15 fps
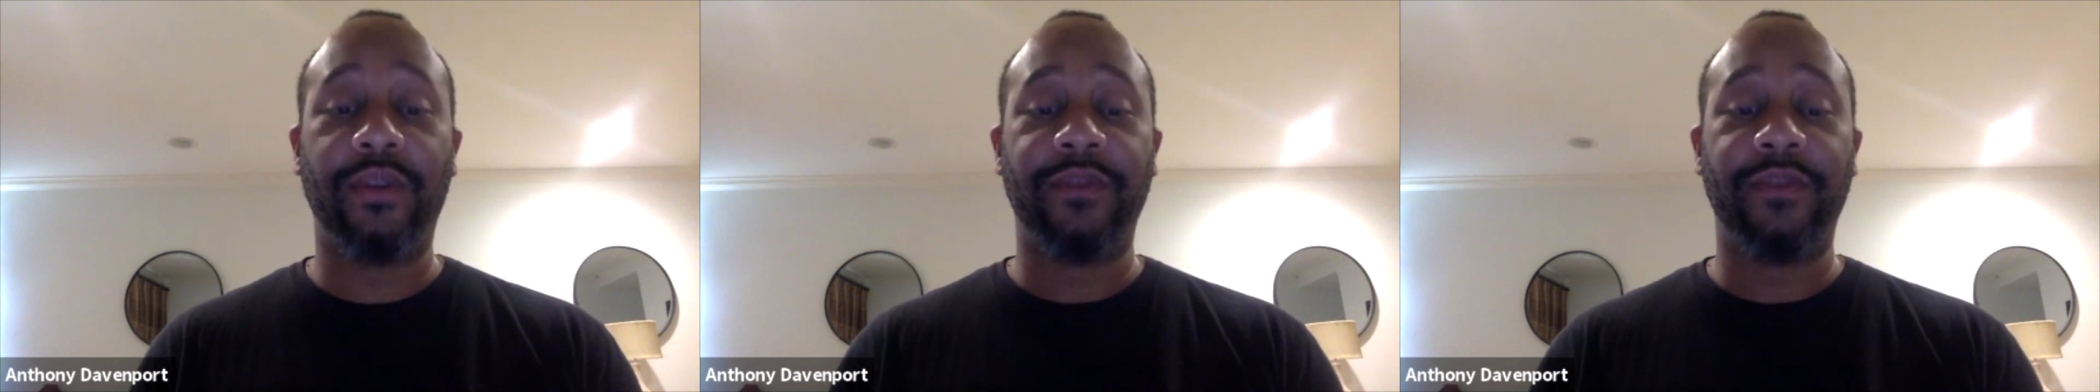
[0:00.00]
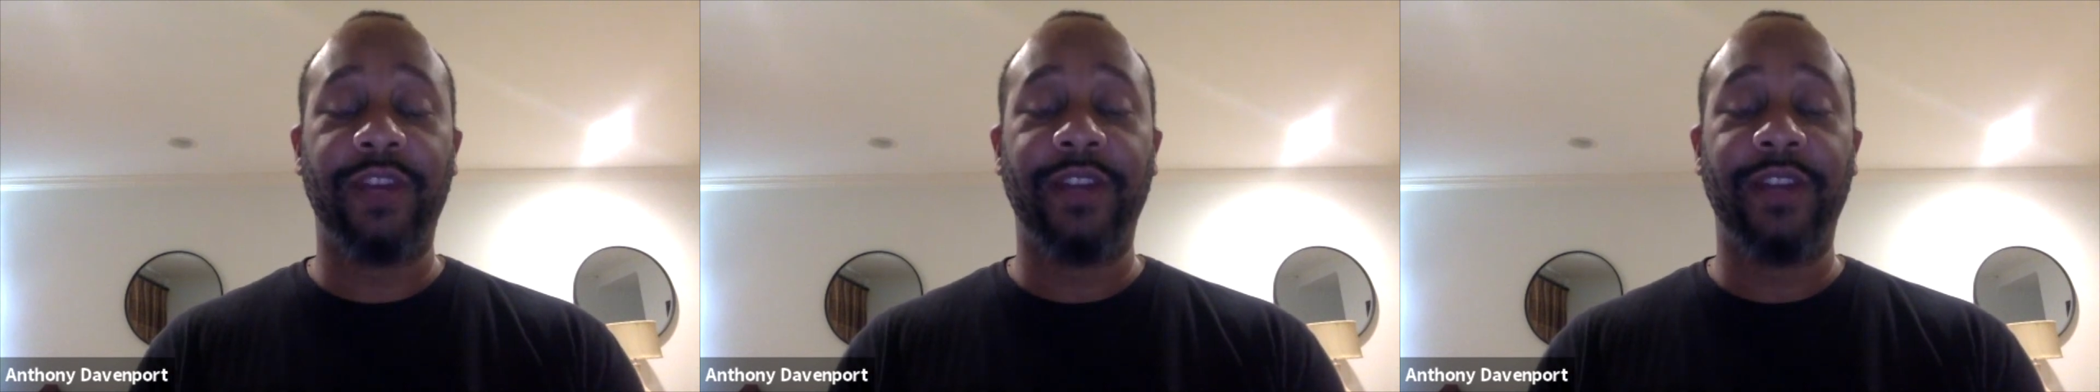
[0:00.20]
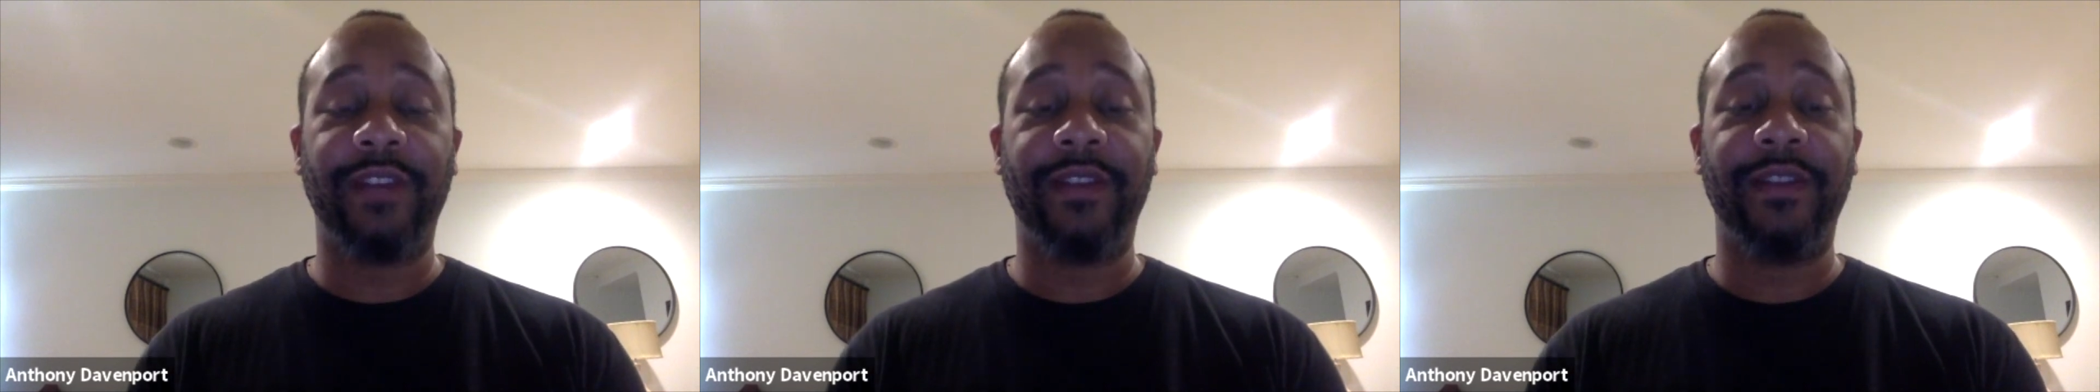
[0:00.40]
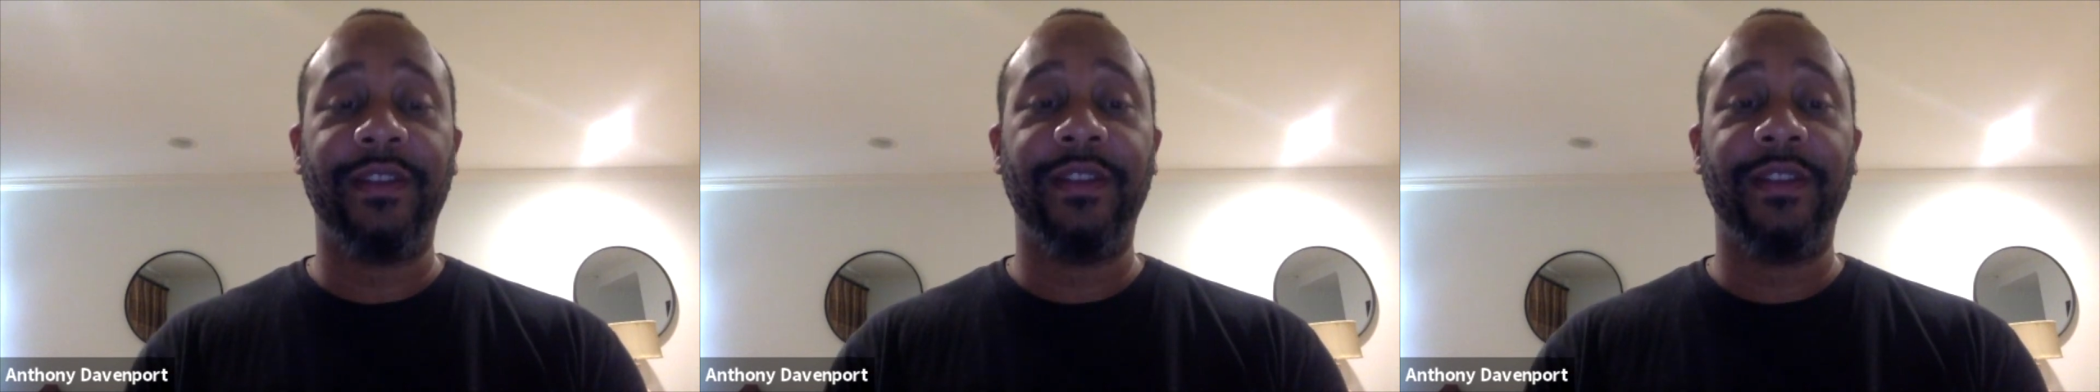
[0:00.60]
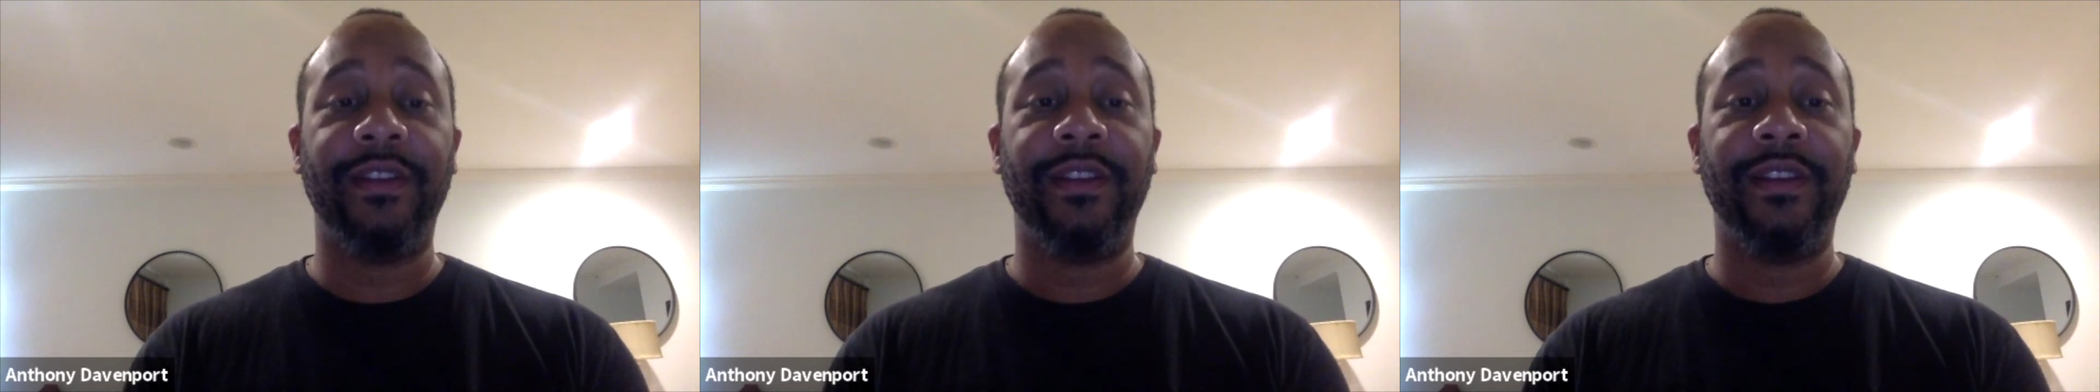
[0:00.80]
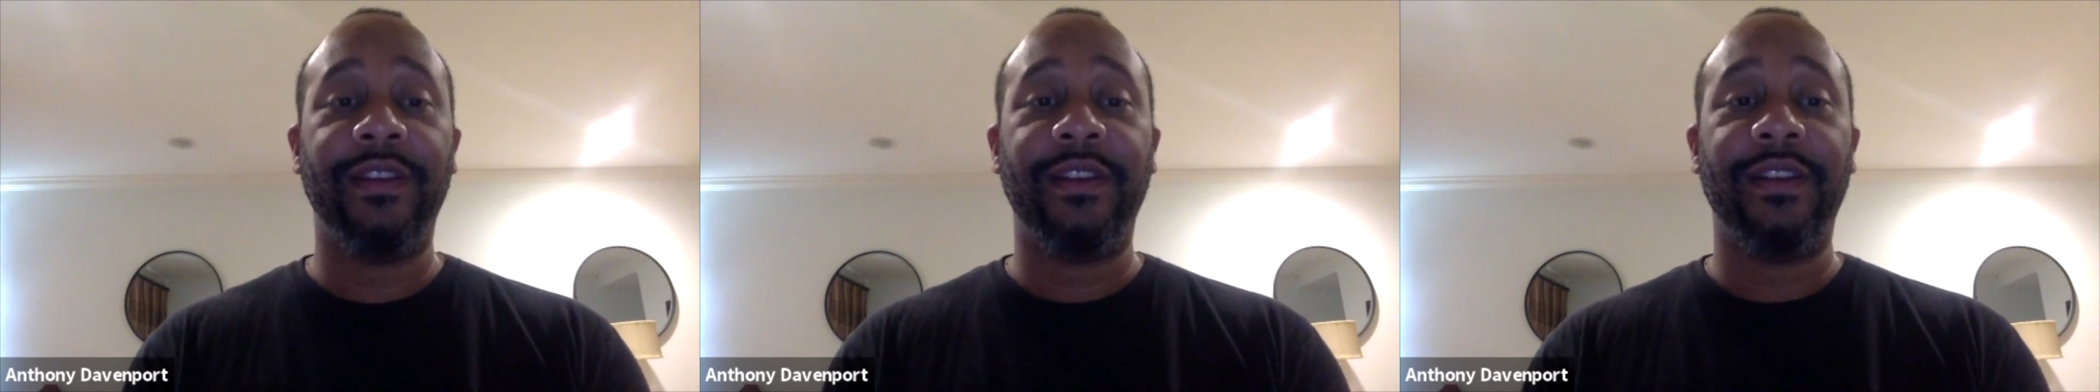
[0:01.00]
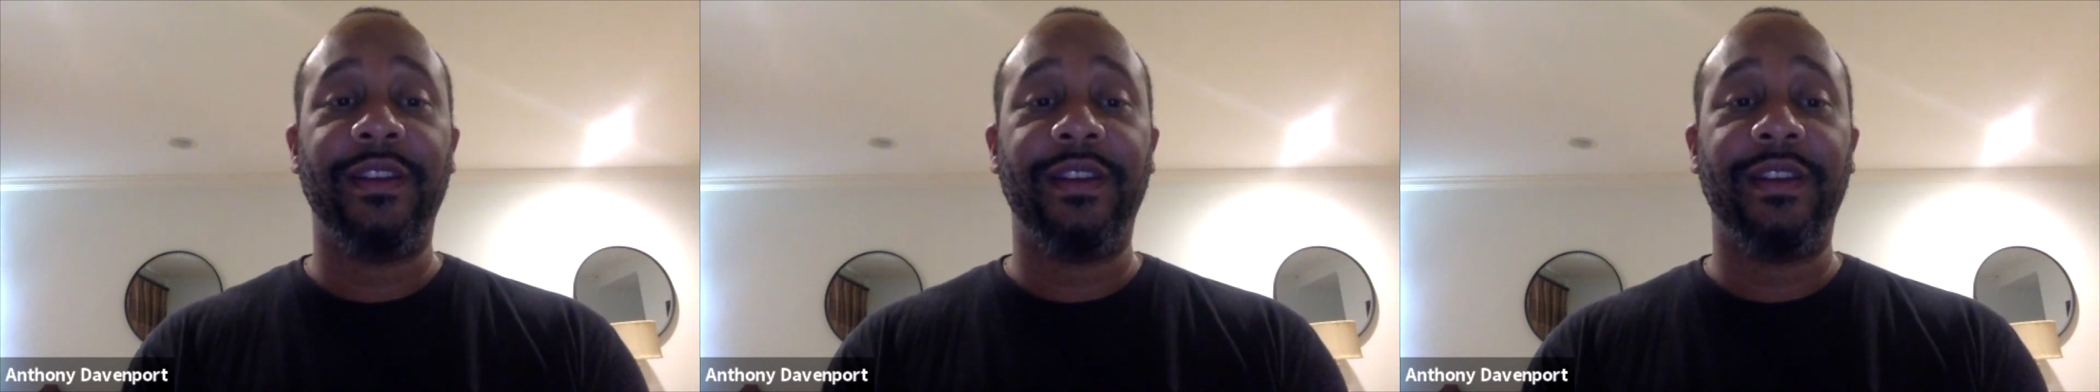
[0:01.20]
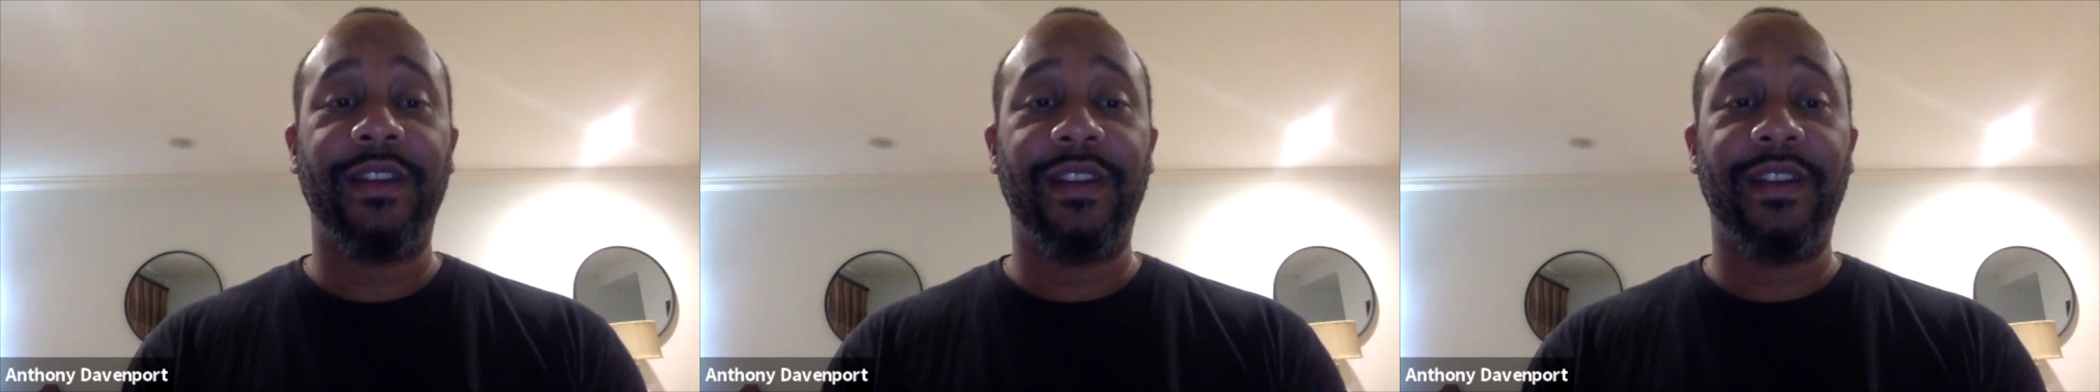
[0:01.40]
rate.
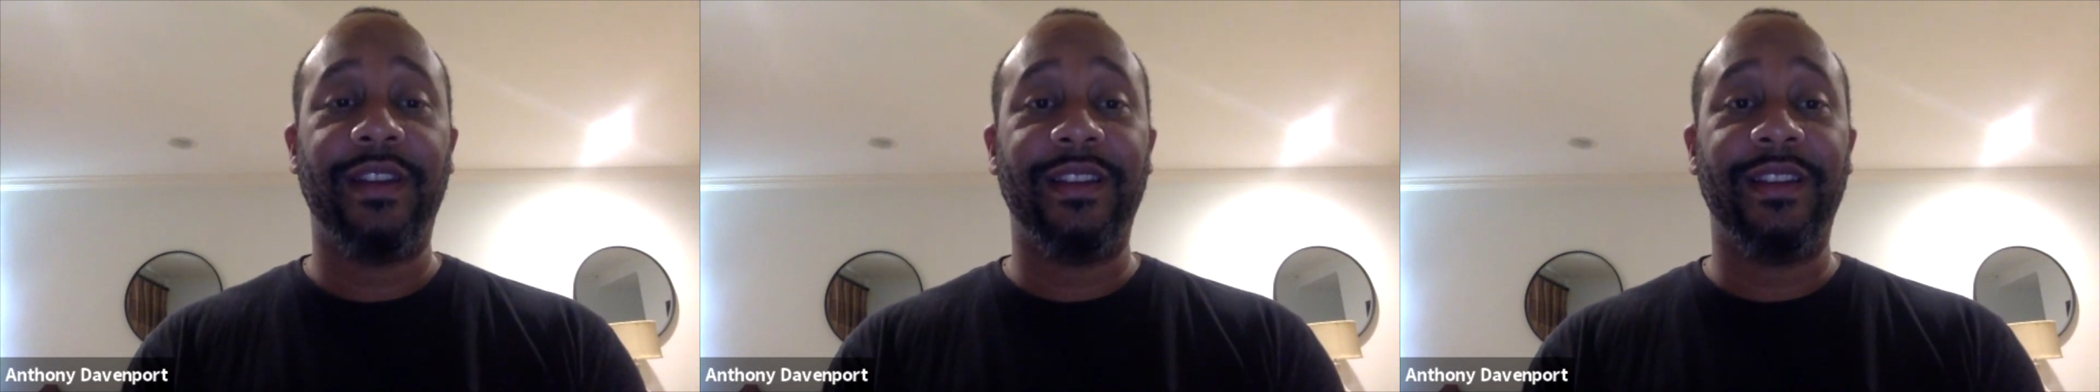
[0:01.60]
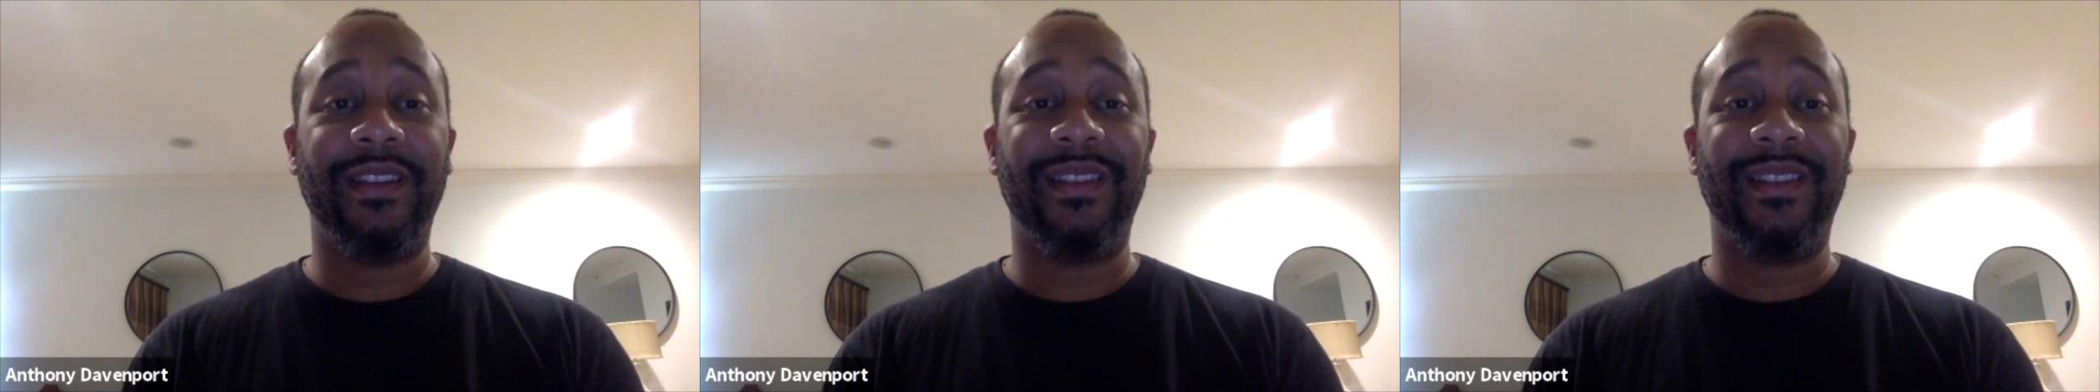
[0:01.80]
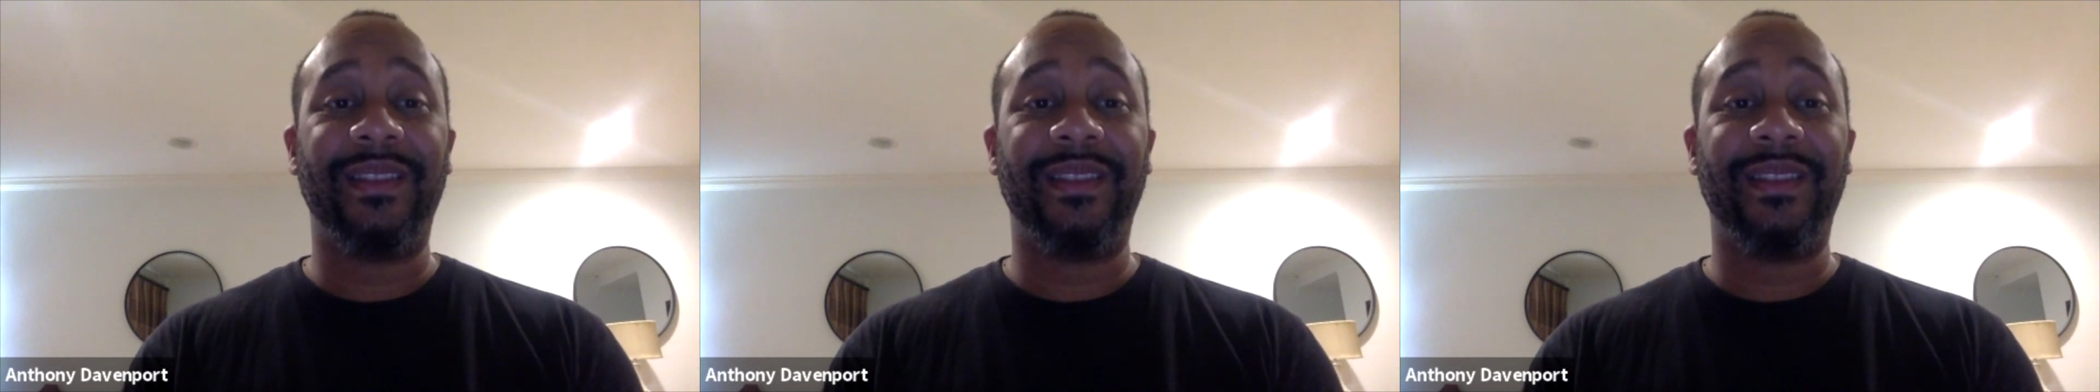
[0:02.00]
It is